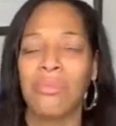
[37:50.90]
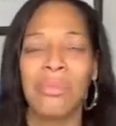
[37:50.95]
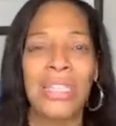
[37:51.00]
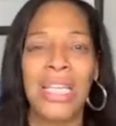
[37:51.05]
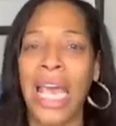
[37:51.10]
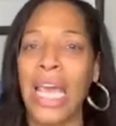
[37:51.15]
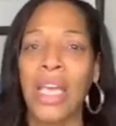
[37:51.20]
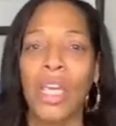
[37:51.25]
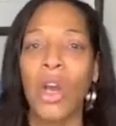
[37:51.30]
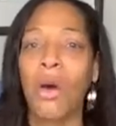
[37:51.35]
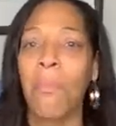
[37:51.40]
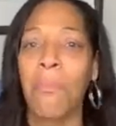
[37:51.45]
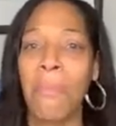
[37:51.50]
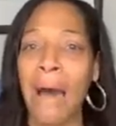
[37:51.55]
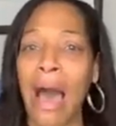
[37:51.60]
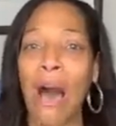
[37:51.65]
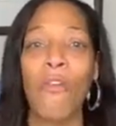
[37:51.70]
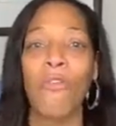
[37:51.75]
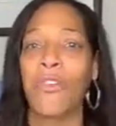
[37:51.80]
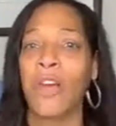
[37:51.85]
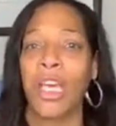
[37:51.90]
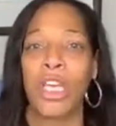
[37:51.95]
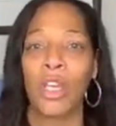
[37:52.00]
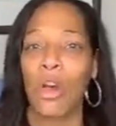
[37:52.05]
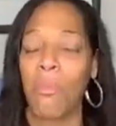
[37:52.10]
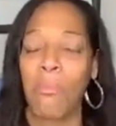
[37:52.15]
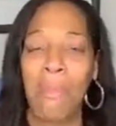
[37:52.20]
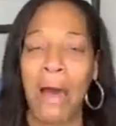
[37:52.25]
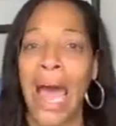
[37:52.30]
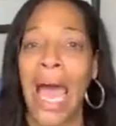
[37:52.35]
Take your mouth and
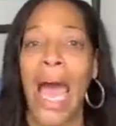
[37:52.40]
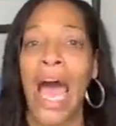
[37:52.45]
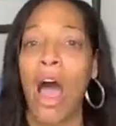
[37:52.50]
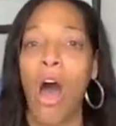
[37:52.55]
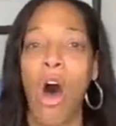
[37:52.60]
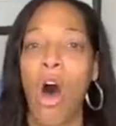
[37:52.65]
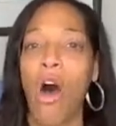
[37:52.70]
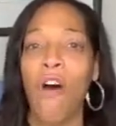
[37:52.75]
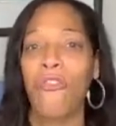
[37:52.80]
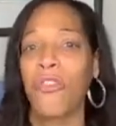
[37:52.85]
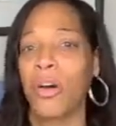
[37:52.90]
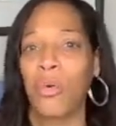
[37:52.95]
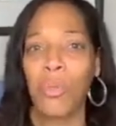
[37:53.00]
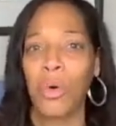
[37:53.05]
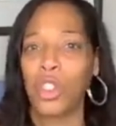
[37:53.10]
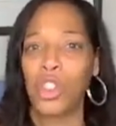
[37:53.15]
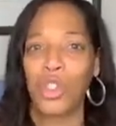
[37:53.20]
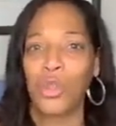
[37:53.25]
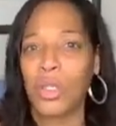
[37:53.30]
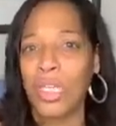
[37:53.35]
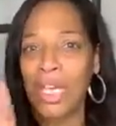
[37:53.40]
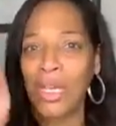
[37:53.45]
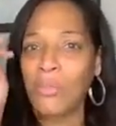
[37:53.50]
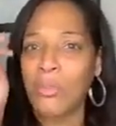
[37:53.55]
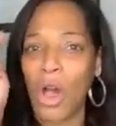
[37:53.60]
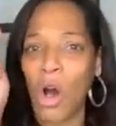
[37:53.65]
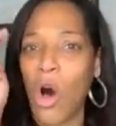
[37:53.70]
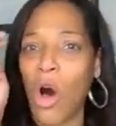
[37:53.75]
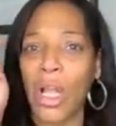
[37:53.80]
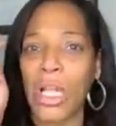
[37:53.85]
your mind off of what you keep
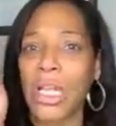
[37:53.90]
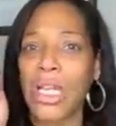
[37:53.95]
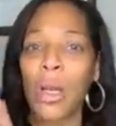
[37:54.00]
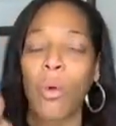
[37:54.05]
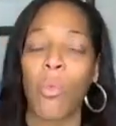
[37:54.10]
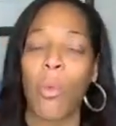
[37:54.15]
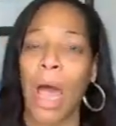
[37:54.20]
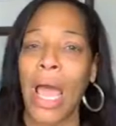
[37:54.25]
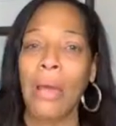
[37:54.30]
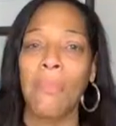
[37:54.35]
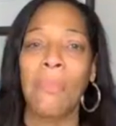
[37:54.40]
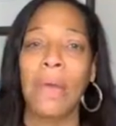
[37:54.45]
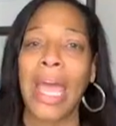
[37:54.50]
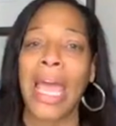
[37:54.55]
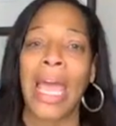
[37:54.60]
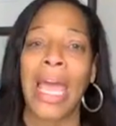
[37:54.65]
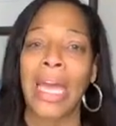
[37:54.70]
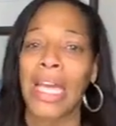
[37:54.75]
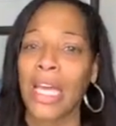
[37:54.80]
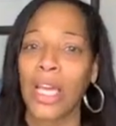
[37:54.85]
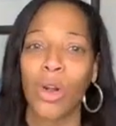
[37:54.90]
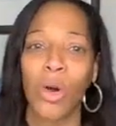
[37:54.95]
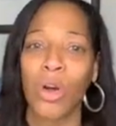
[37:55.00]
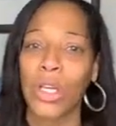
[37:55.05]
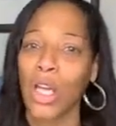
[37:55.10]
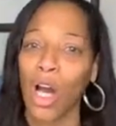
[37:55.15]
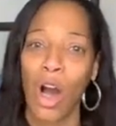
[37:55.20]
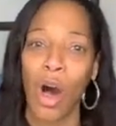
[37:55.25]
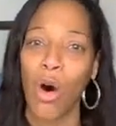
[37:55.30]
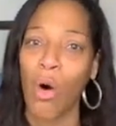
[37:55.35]
calling the white man and get
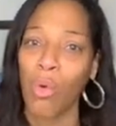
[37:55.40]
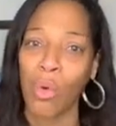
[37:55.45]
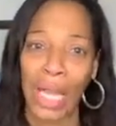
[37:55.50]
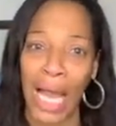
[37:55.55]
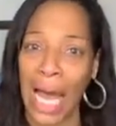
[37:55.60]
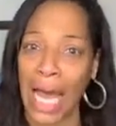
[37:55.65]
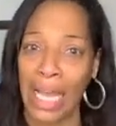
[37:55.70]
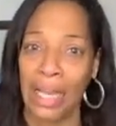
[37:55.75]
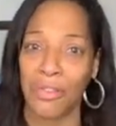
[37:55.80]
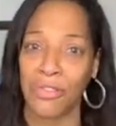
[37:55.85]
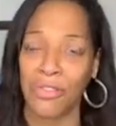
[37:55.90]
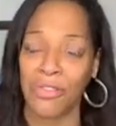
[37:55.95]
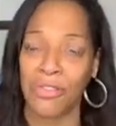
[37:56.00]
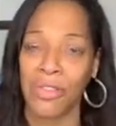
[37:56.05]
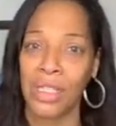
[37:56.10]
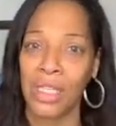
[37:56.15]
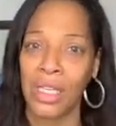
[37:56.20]
on your own life.